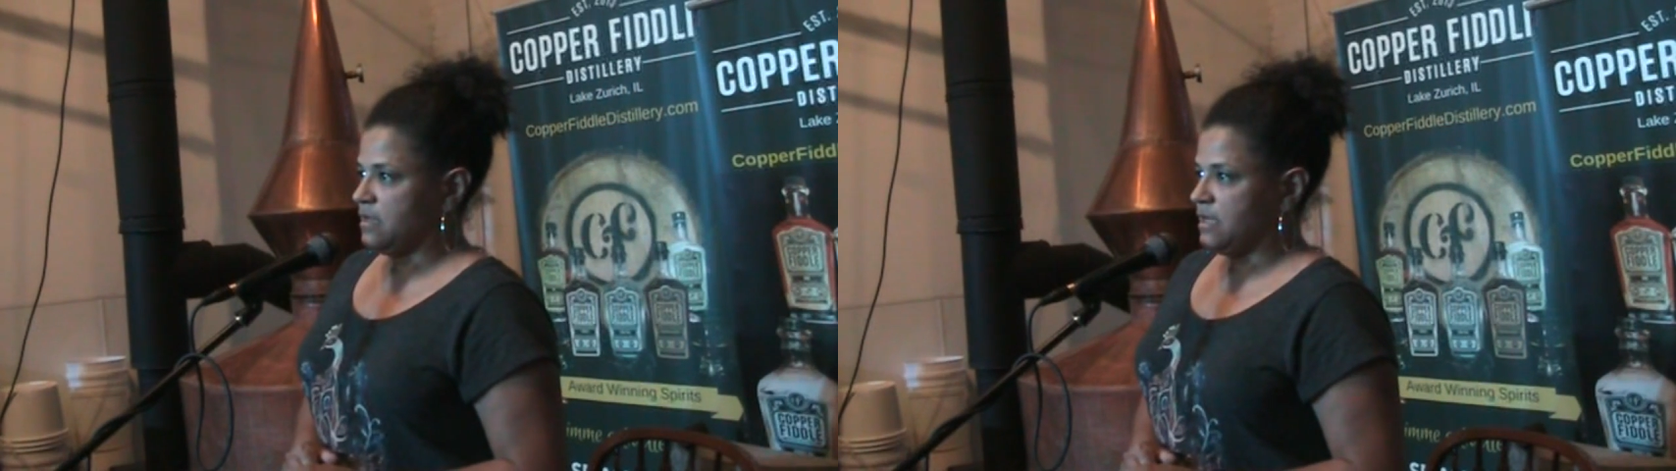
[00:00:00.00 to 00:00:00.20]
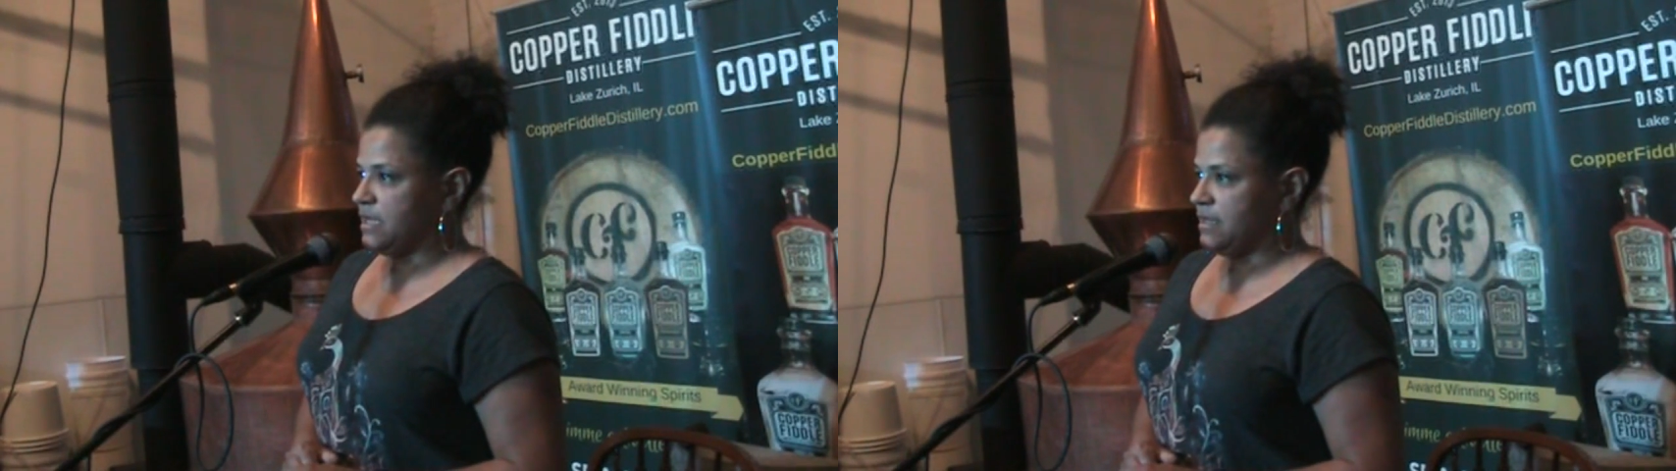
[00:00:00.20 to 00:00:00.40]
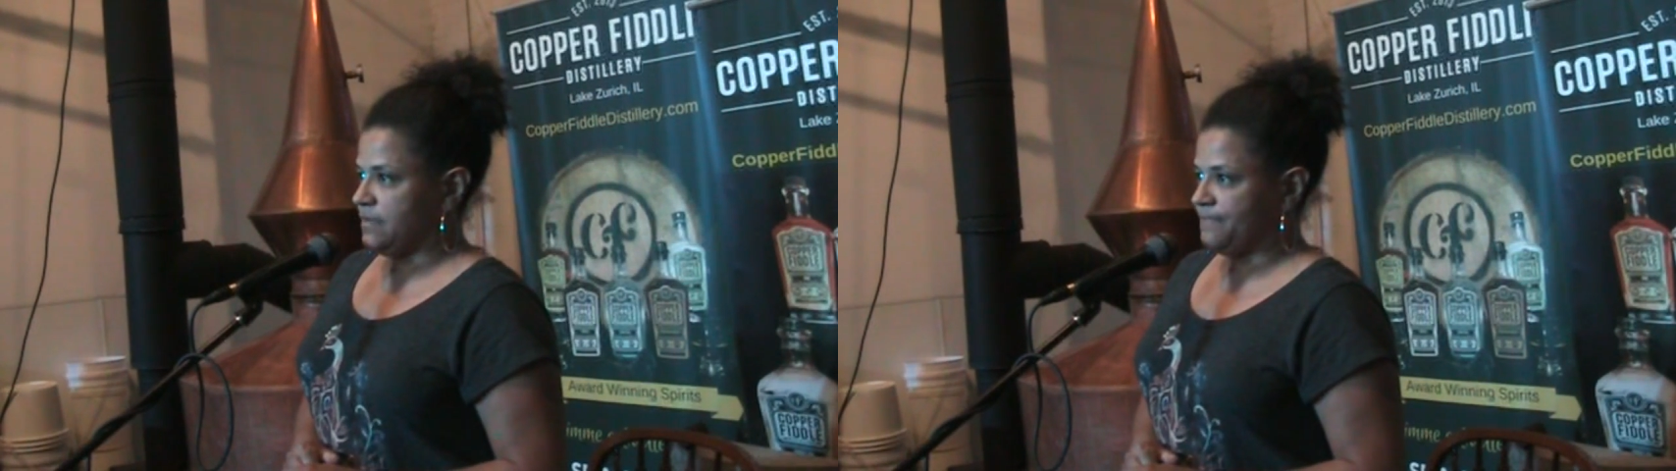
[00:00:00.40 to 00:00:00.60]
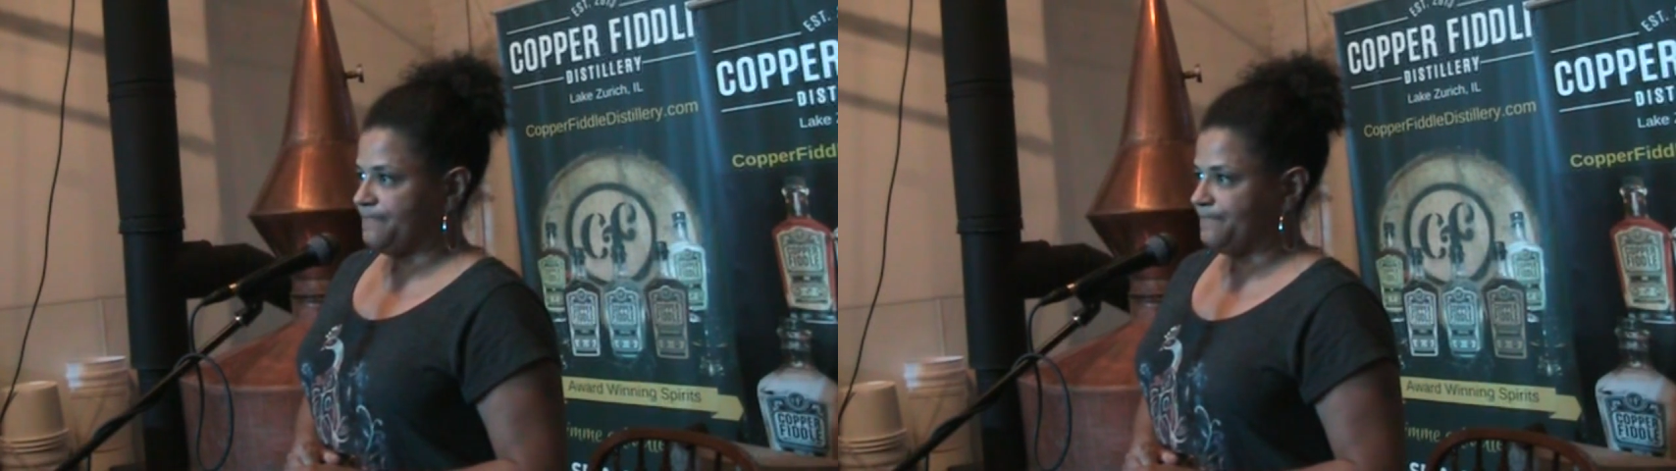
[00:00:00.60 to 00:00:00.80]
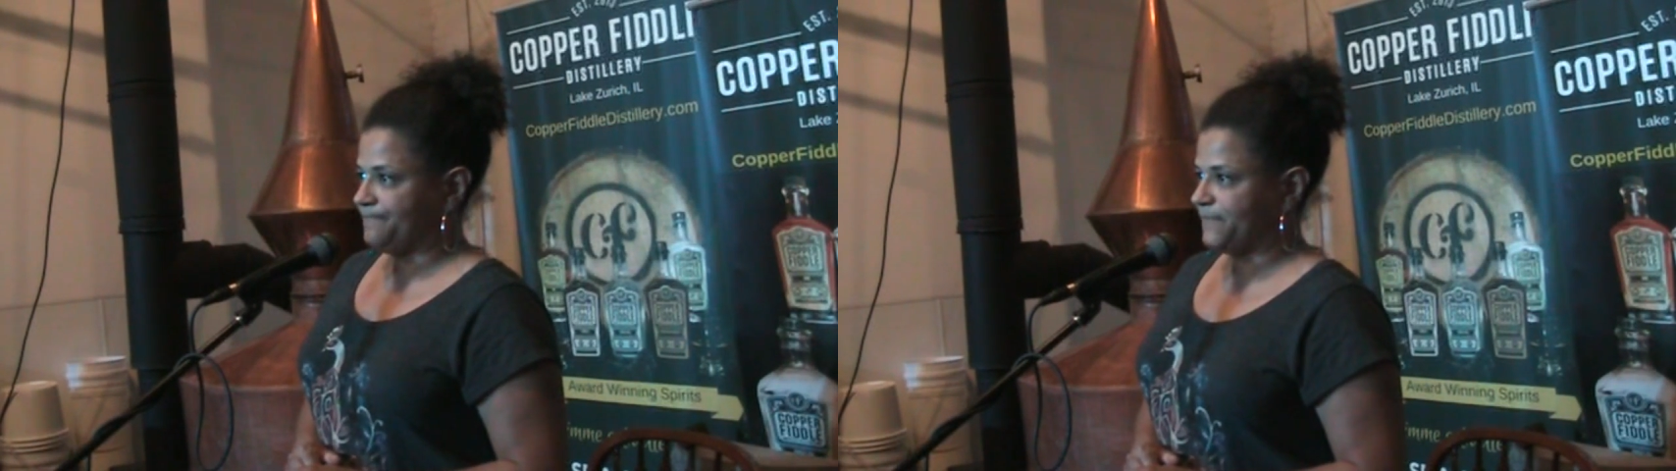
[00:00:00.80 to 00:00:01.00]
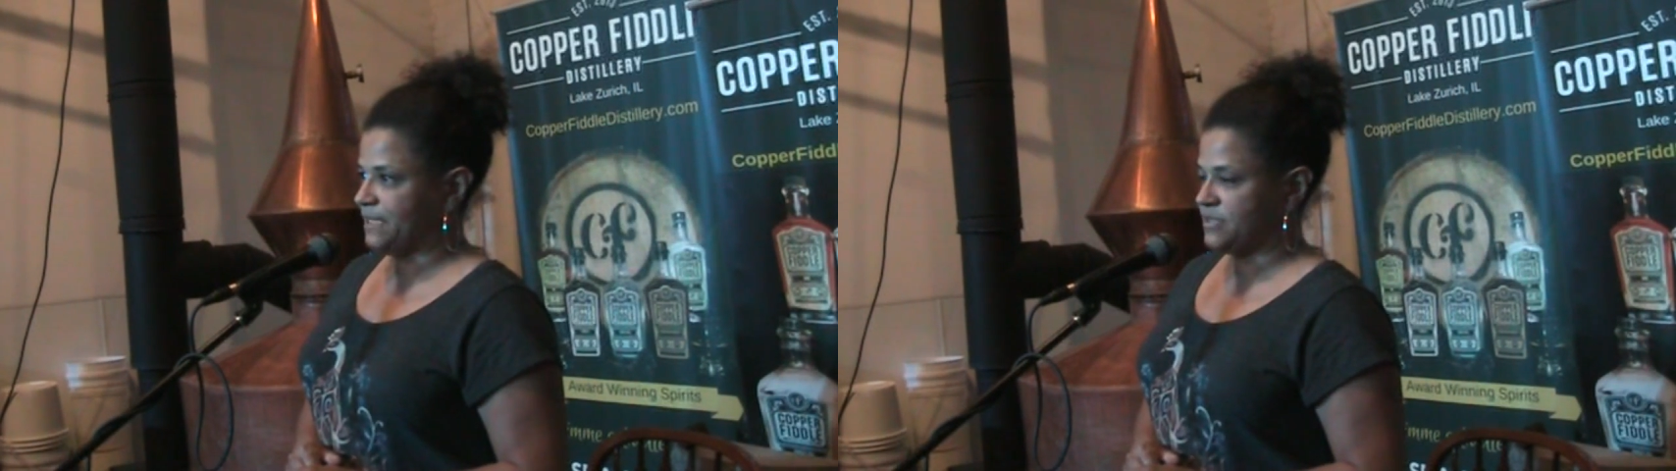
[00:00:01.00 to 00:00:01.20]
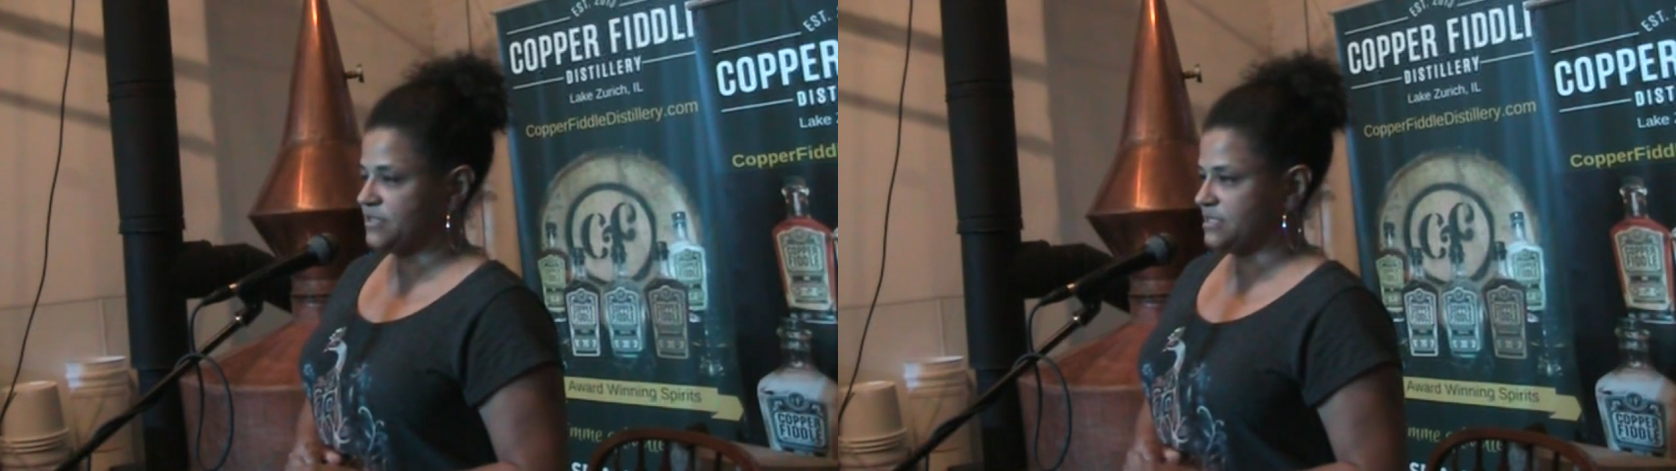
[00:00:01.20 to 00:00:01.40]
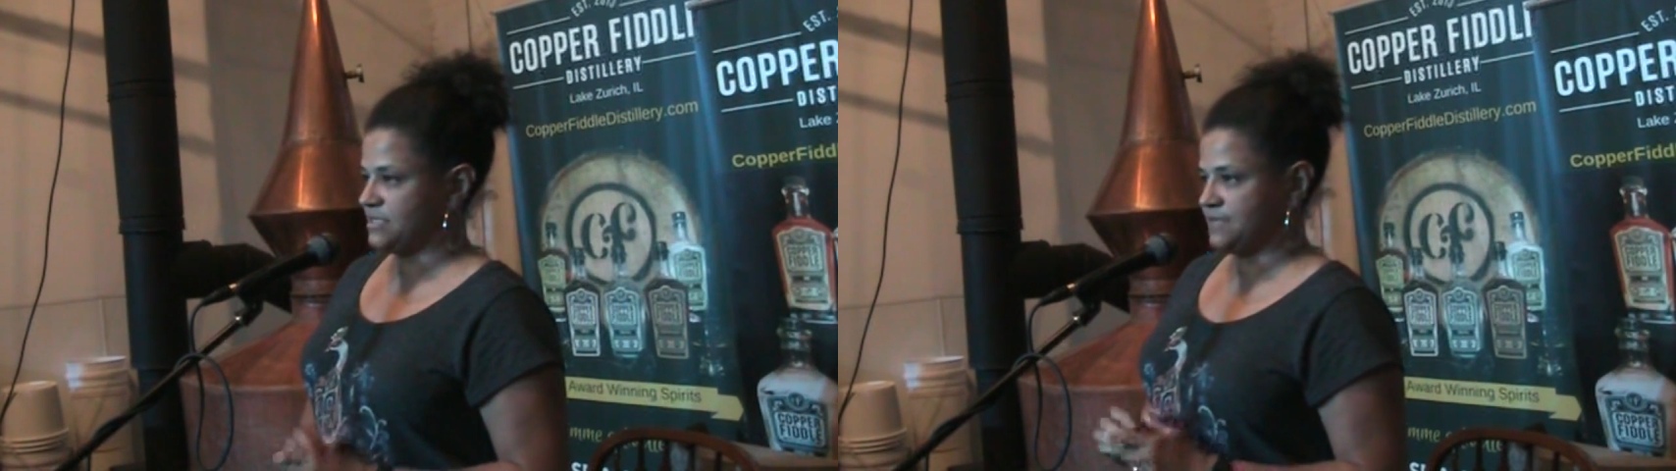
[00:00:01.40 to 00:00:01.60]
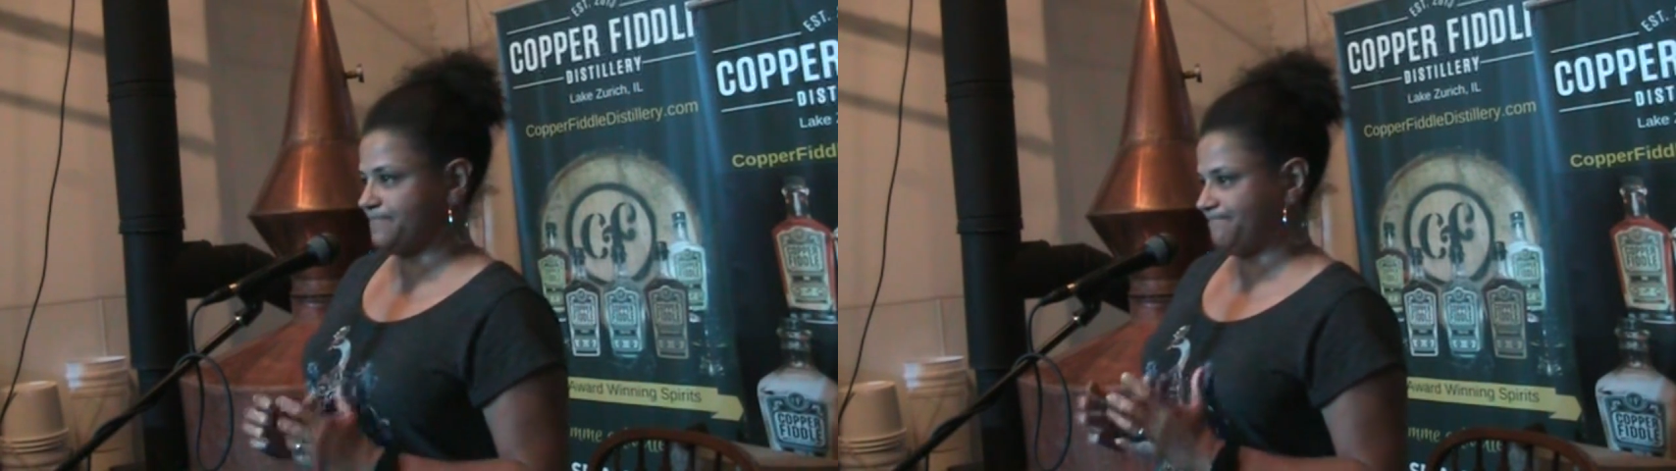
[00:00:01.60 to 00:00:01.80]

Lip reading: And it just